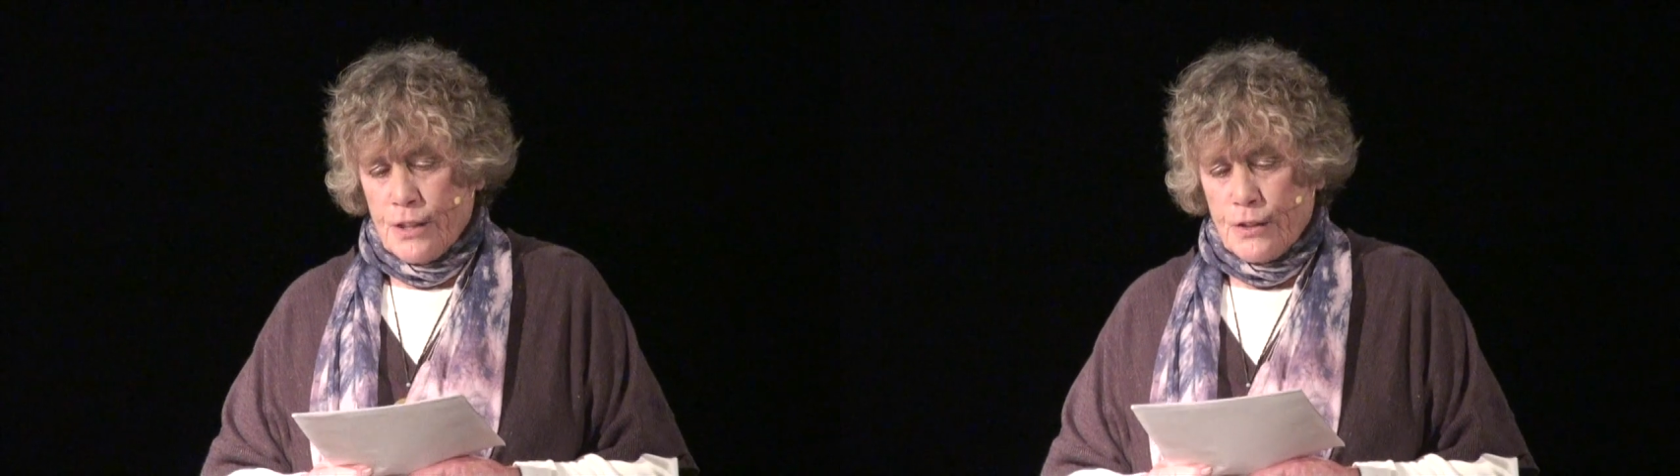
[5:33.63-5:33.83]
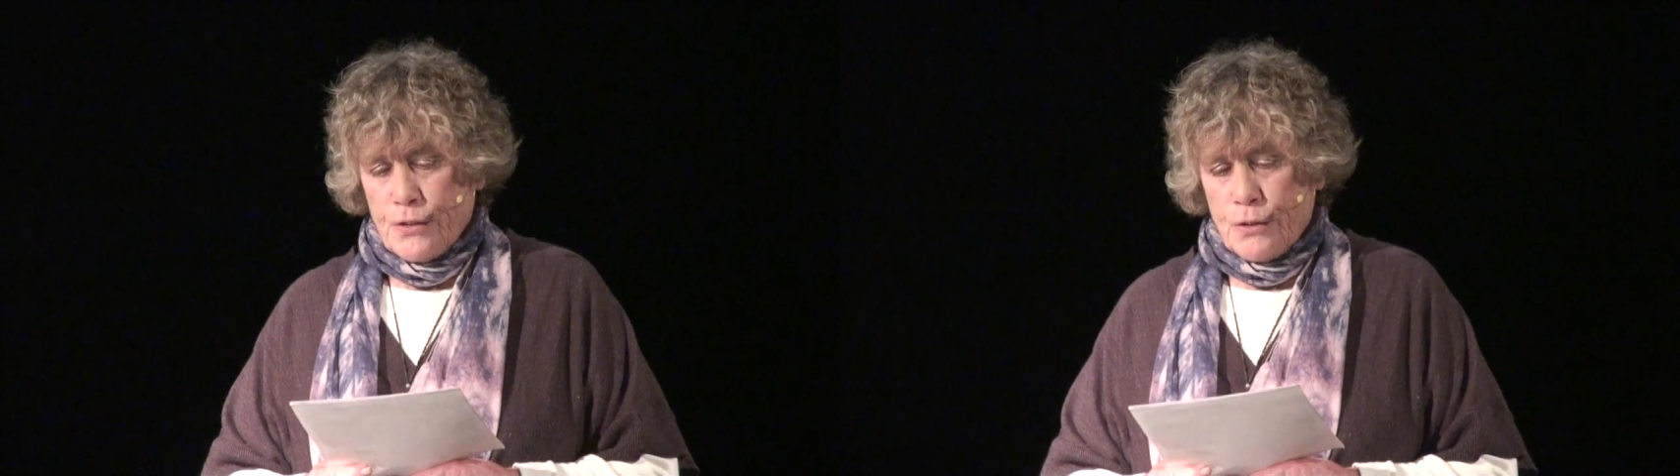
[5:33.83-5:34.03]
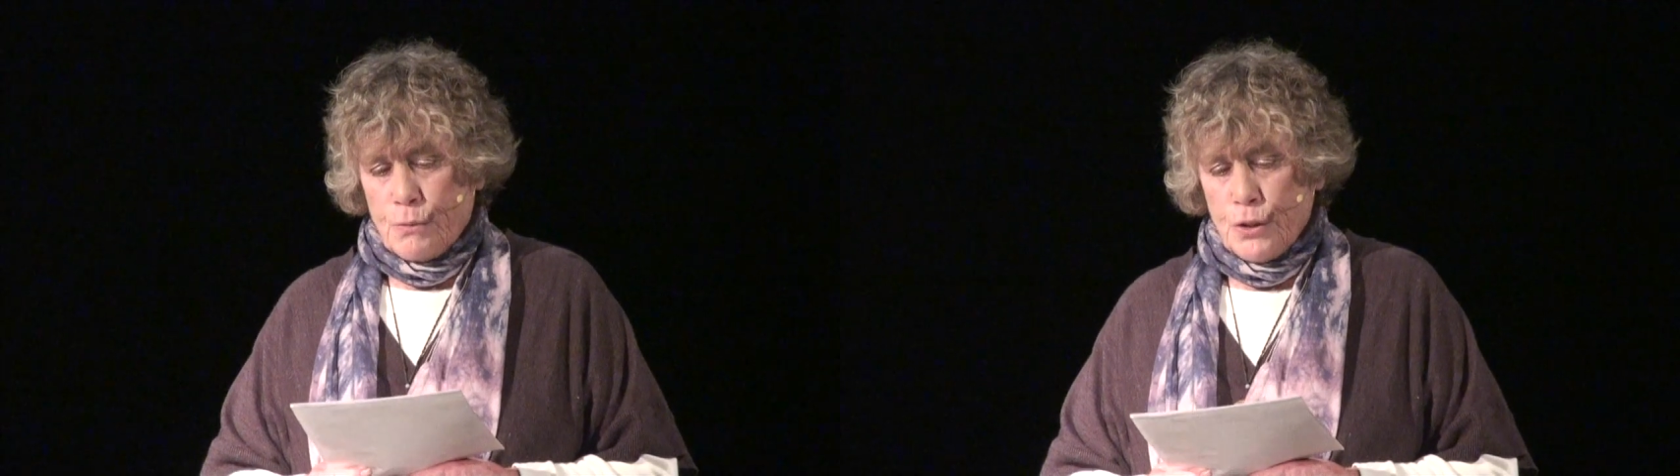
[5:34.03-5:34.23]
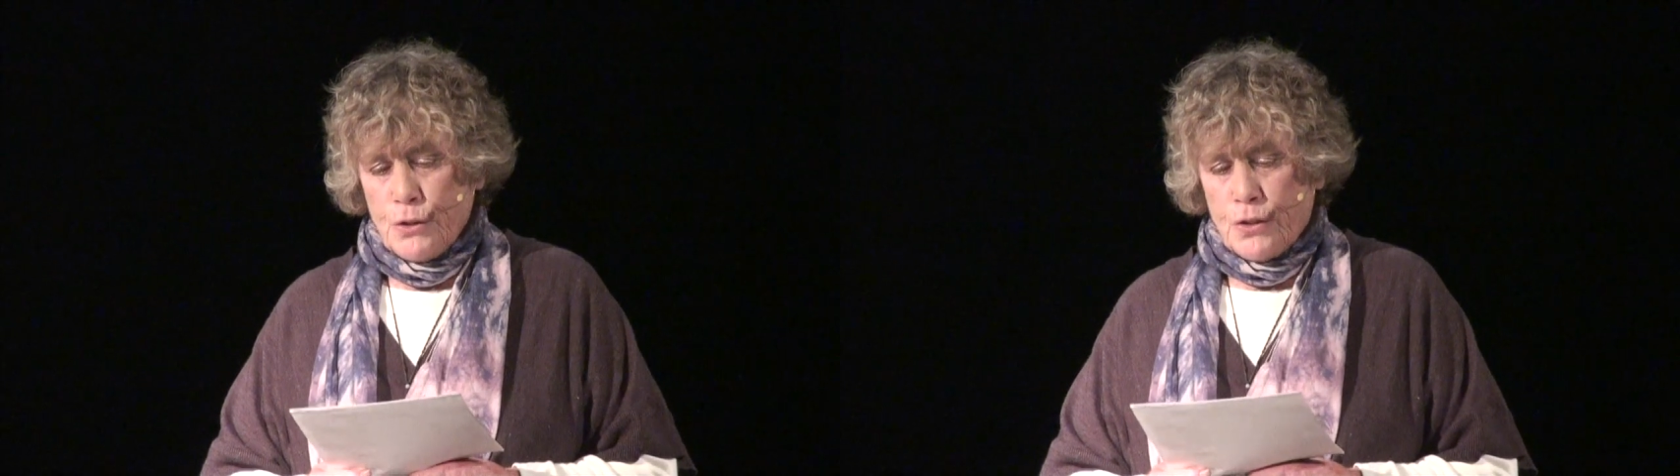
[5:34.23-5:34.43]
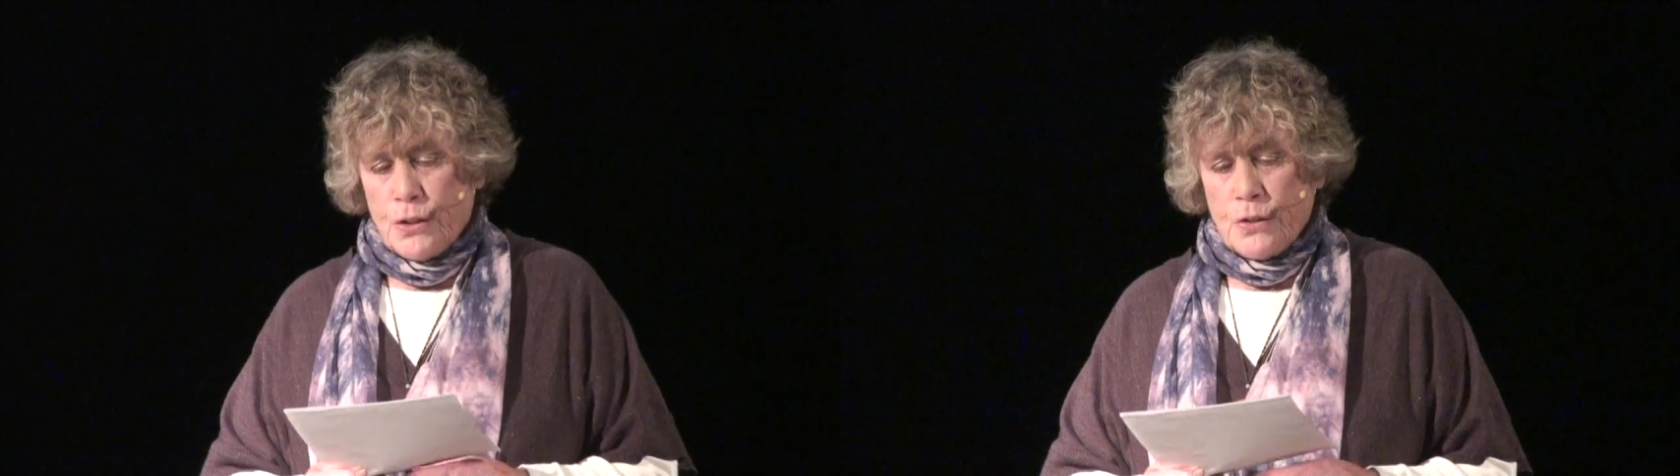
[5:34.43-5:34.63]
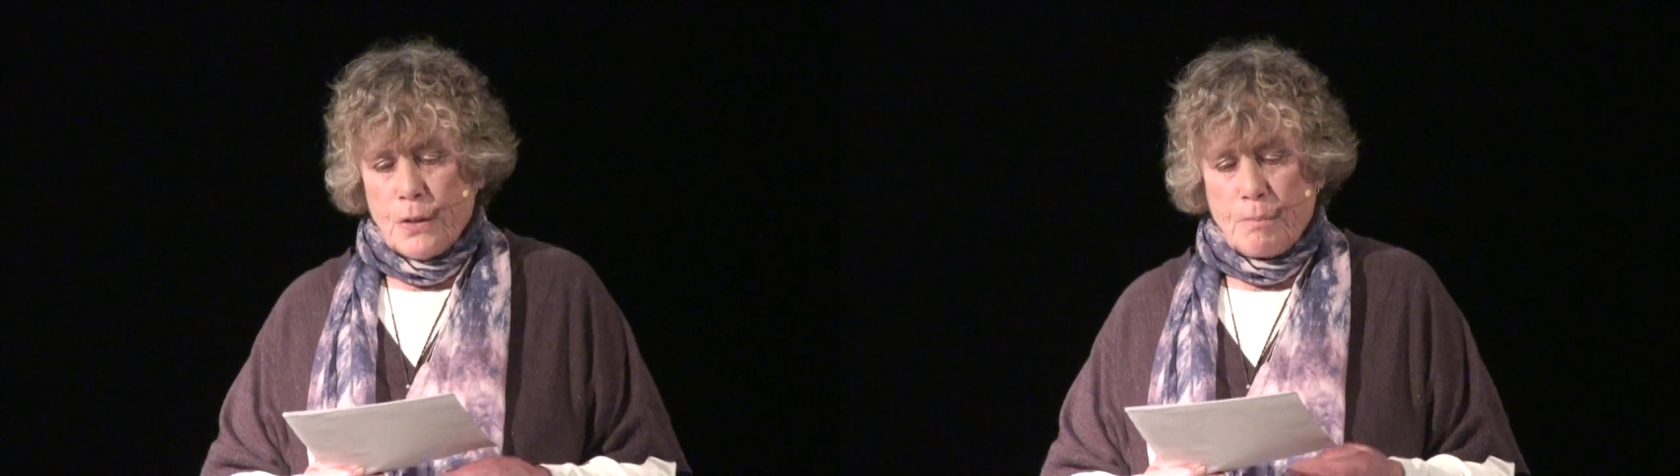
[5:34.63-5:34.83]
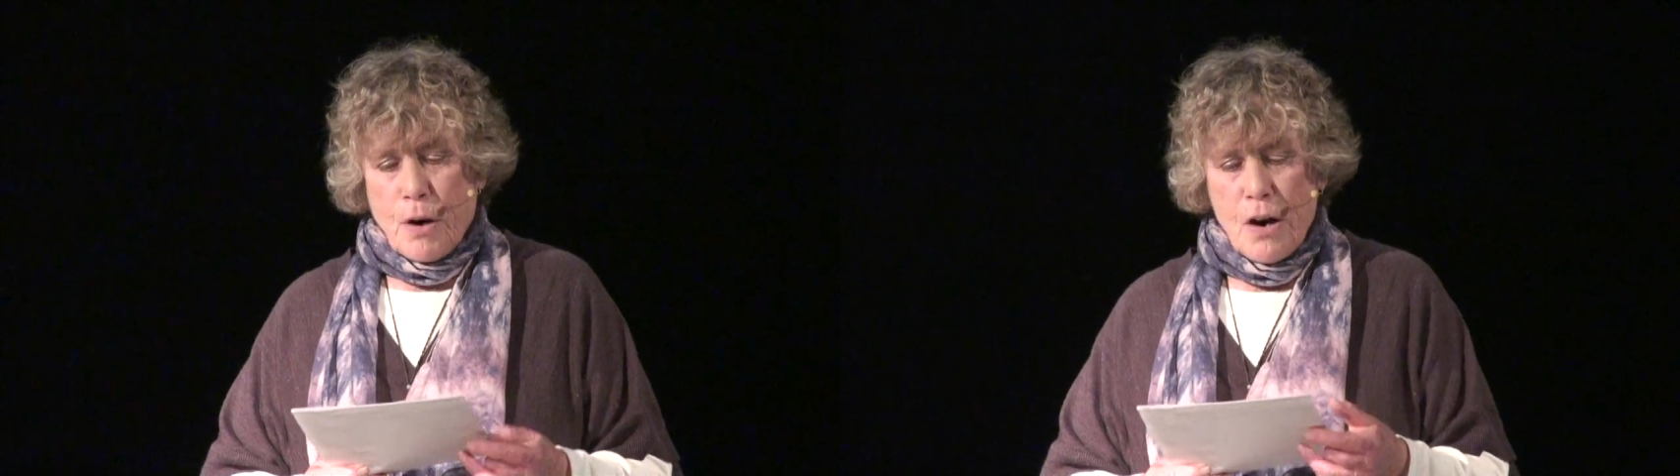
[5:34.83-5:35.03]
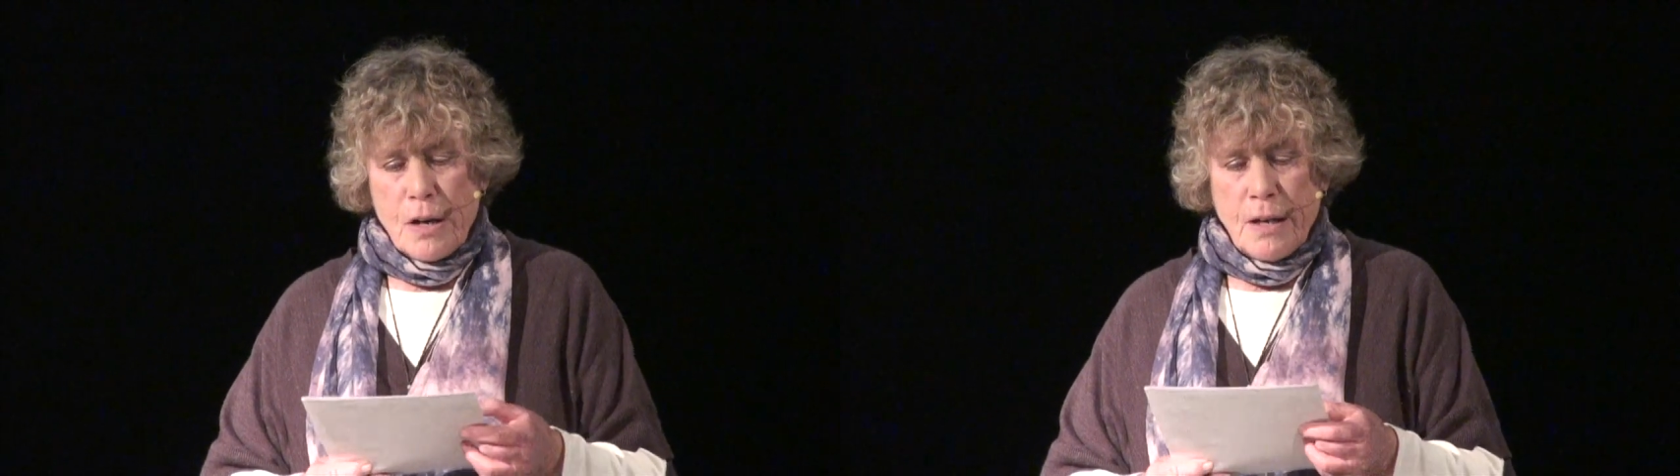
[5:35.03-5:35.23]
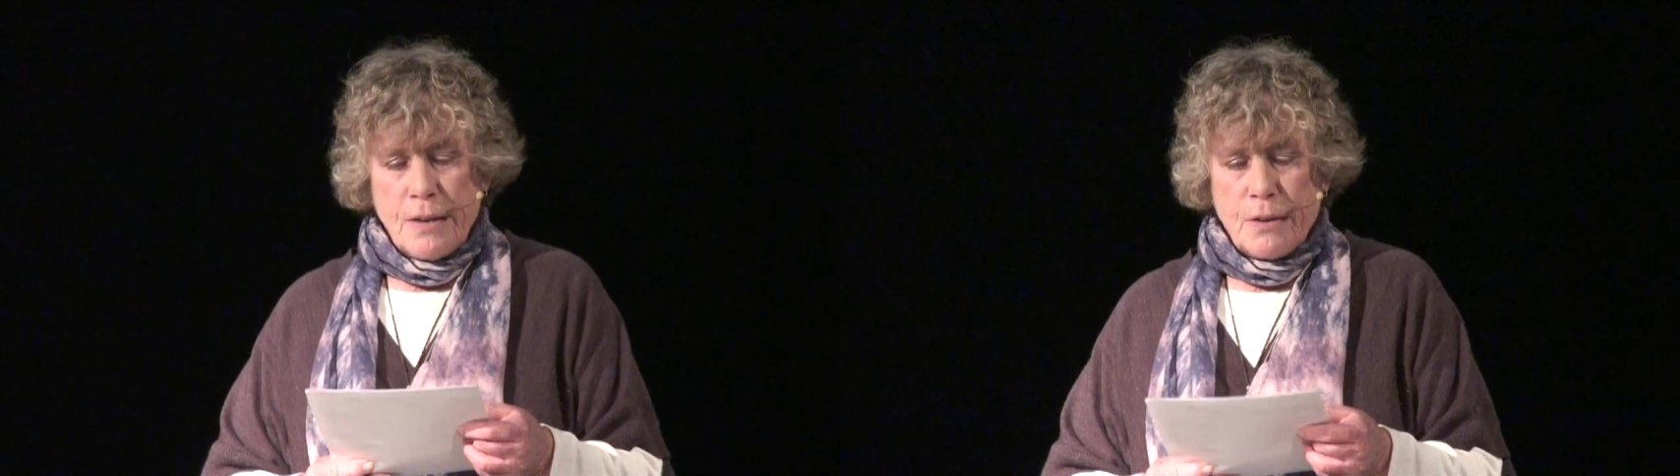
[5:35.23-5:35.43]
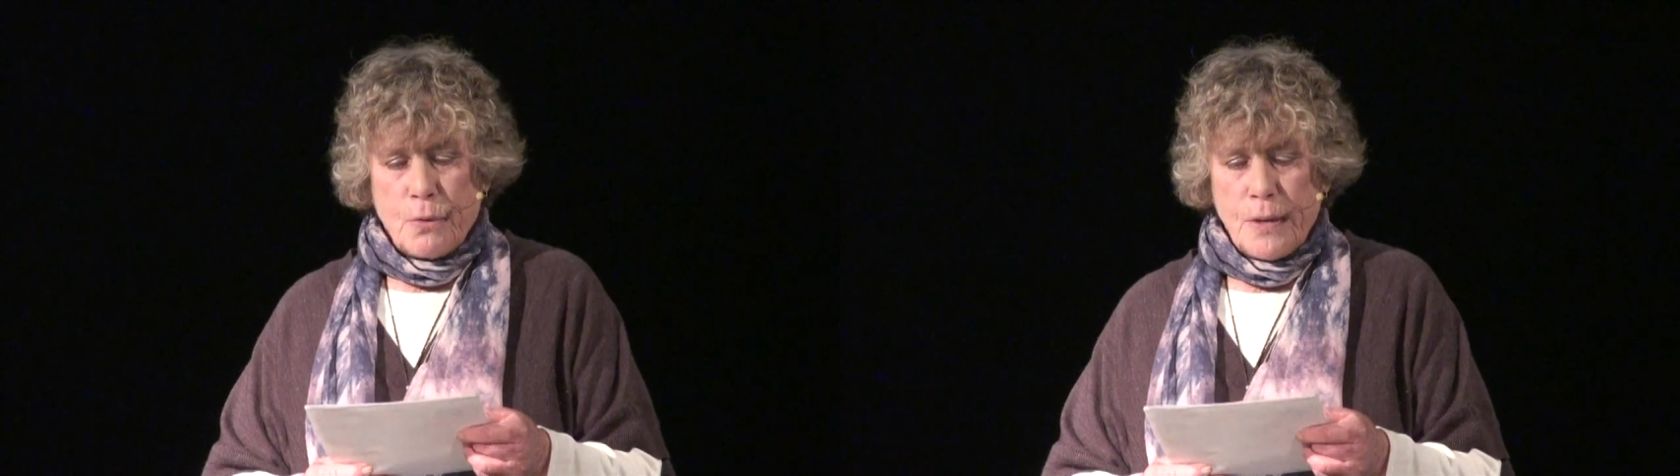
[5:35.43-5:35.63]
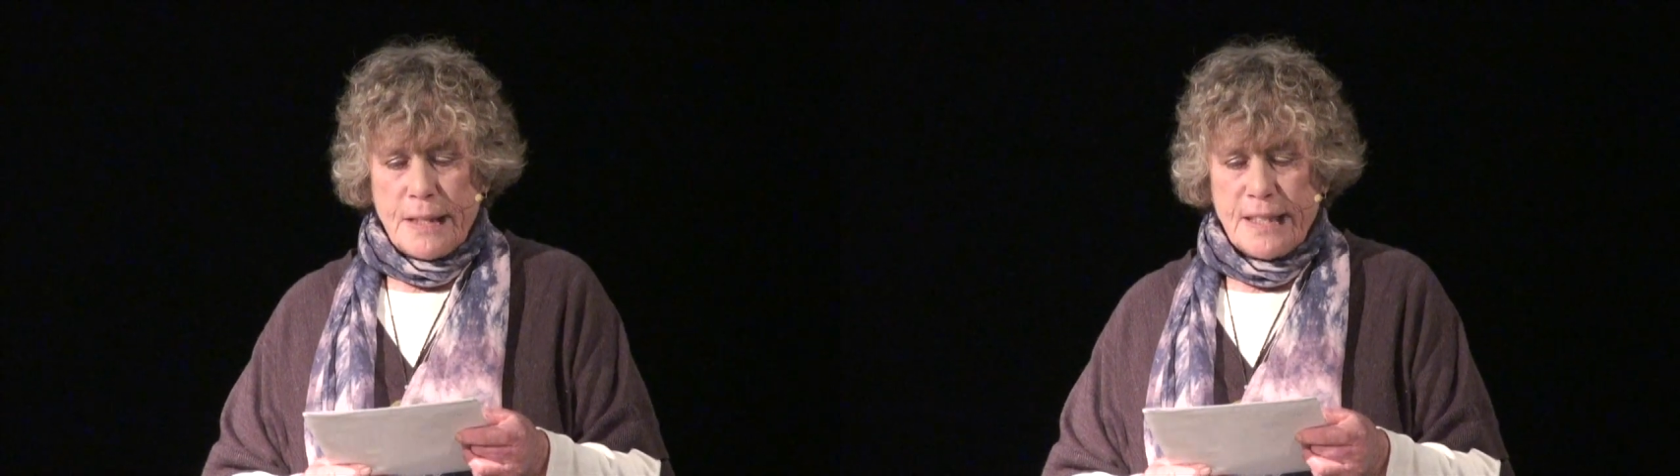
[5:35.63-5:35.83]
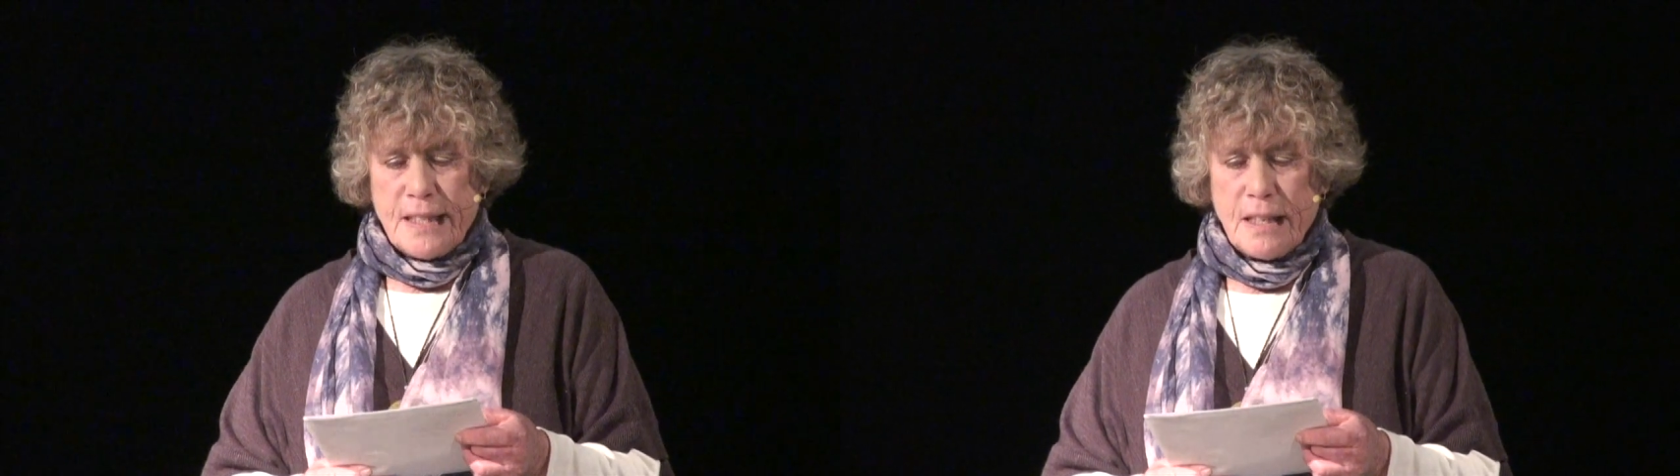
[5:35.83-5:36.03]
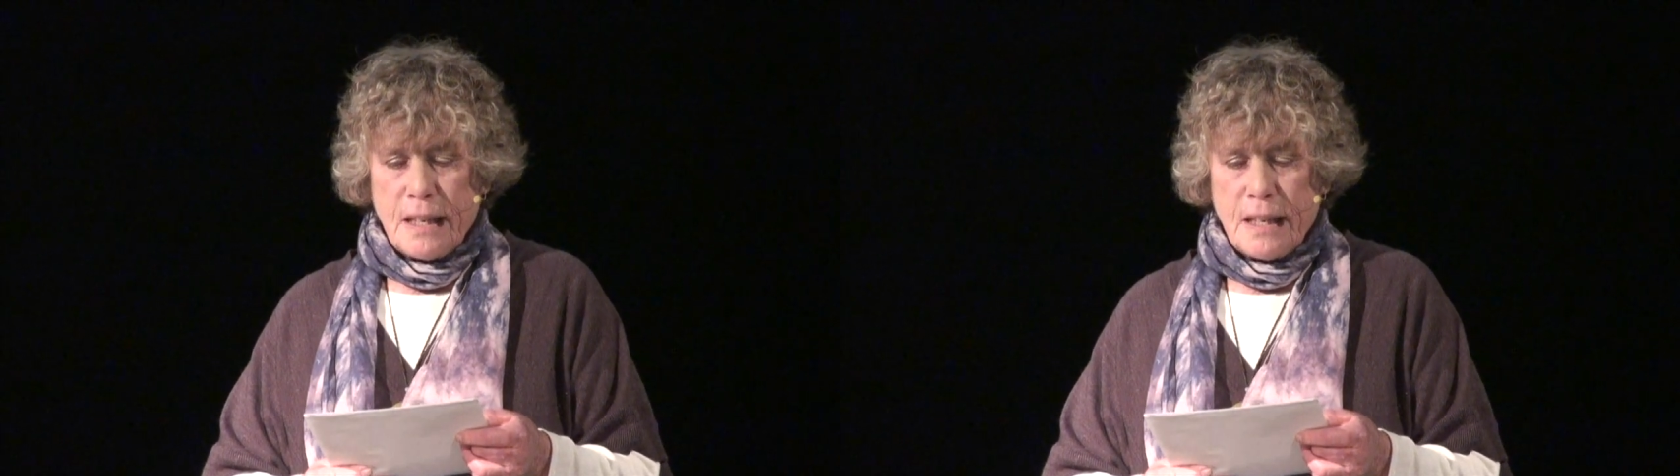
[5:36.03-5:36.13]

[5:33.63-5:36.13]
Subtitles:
There's the roots, the bark, the withes,